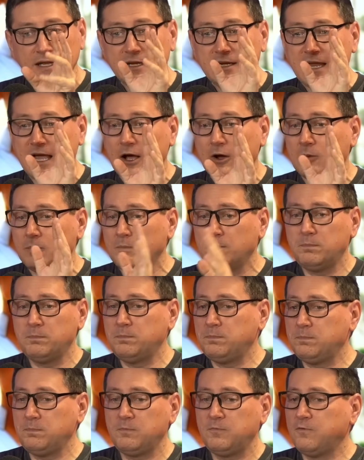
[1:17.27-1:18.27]
Now,
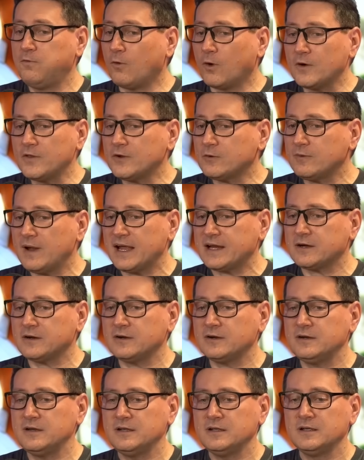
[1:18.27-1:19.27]
for the
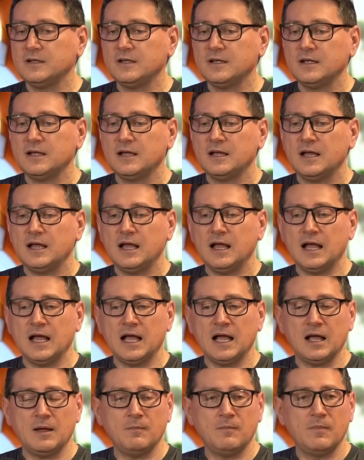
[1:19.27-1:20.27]
record,
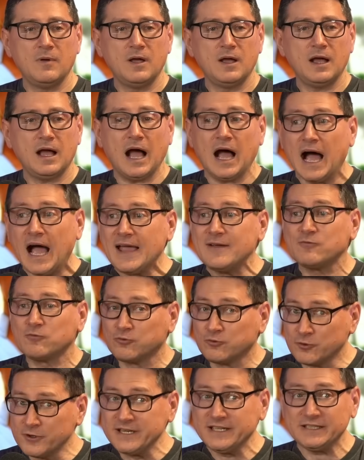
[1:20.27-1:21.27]
um, I
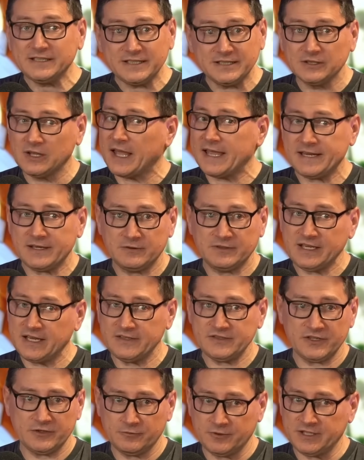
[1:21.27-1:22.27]
really like
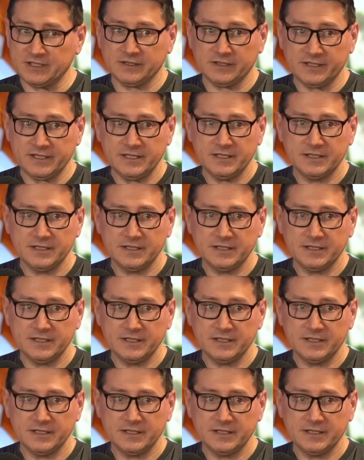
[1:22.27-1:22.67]
Daisy Ridley,